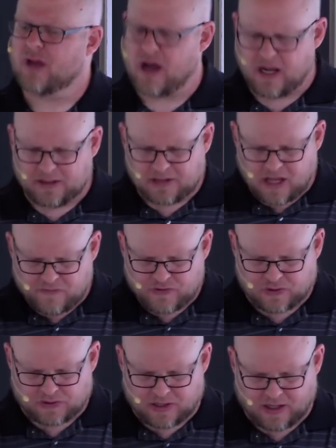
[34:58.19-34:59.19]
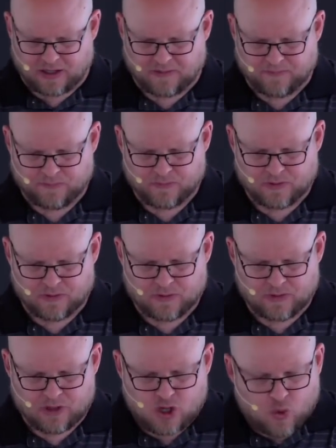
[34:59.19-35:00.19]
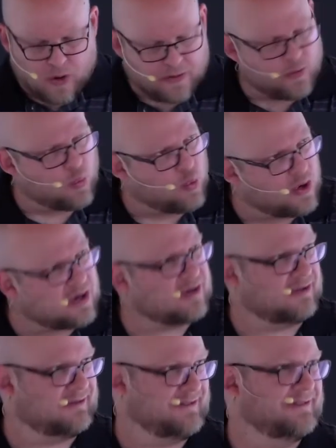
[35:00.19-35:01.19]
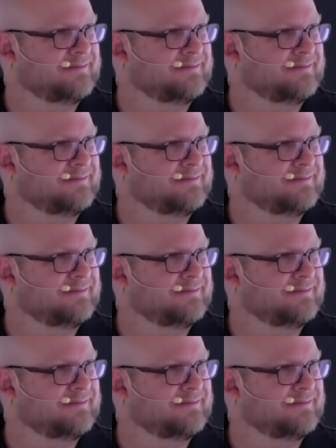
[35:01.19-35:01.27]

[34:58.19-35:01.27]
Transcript: I love your law. While the world,